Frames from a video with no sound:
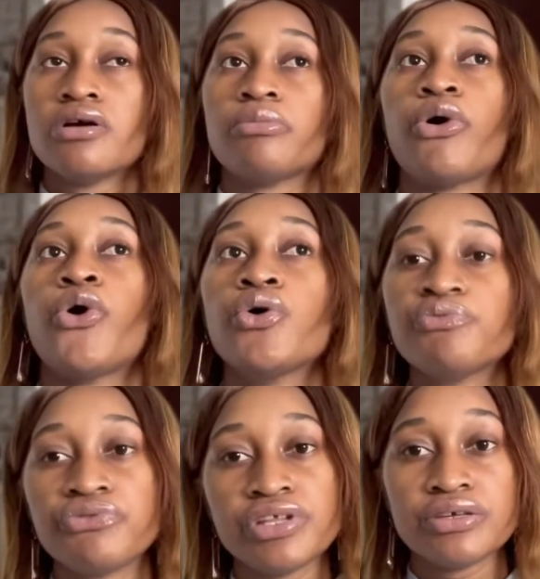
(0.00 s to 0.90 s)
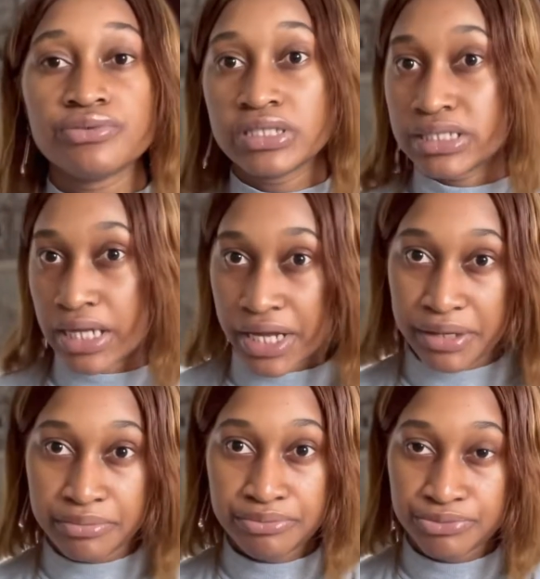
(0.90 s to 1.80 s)
But hopefully with
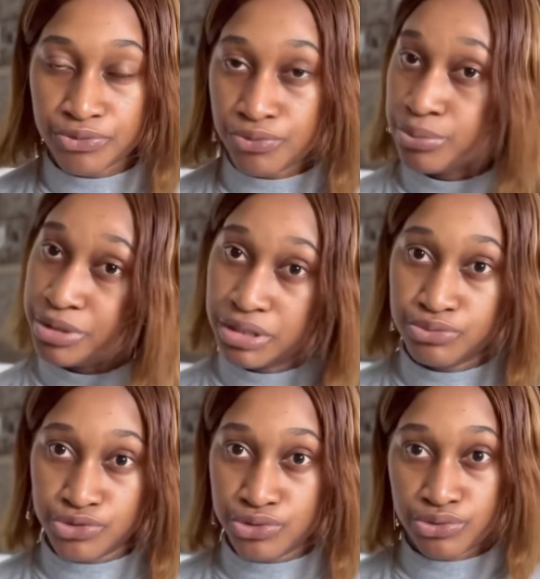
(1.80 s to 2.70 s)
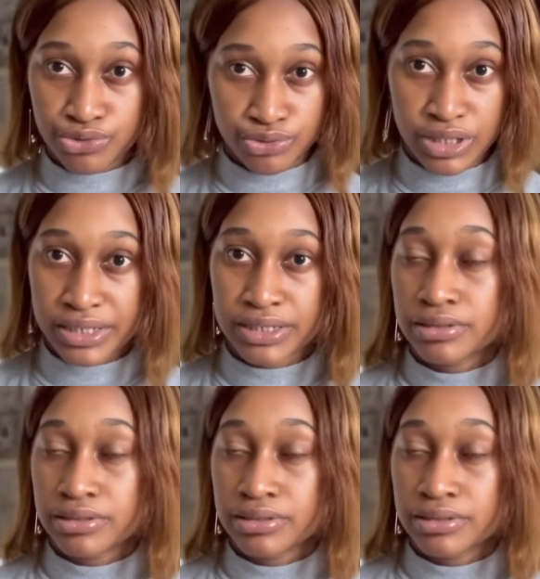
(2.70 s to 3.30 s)
time we'll be able to do that.